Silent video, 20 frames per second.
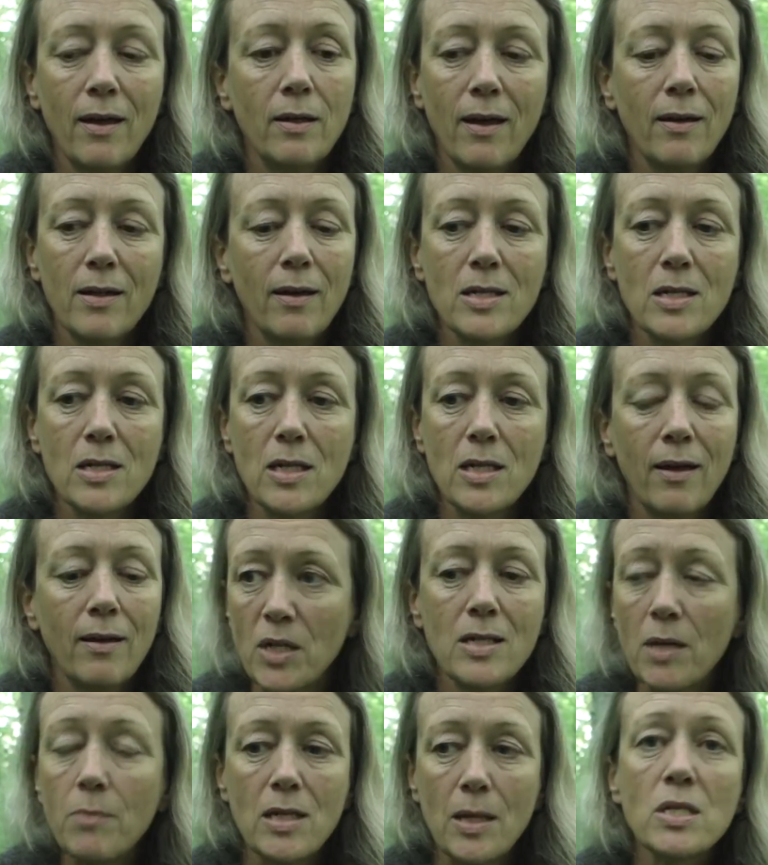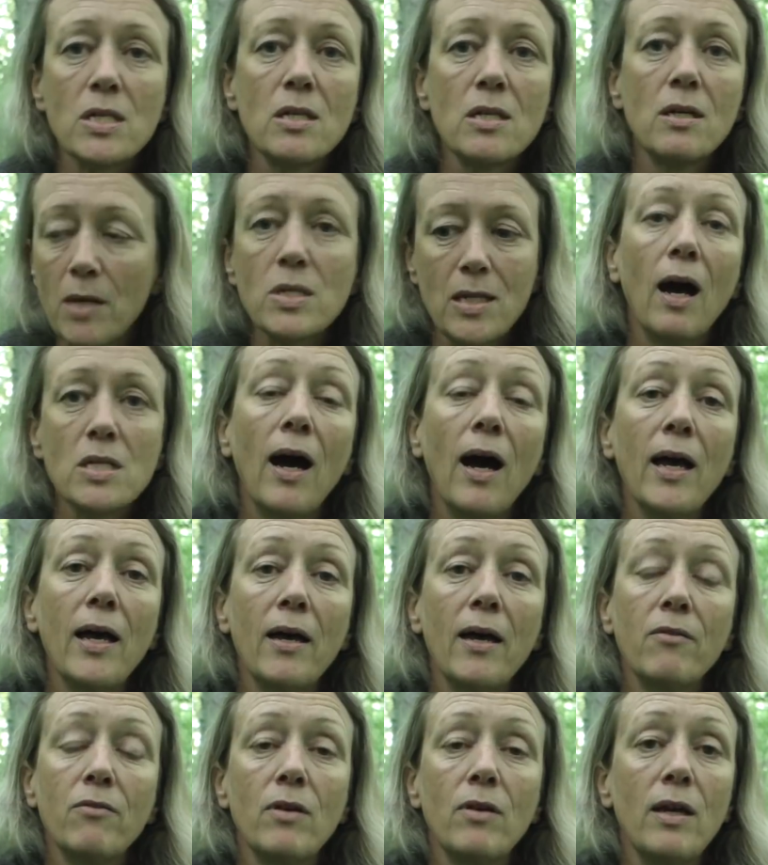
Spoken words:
sometimes I have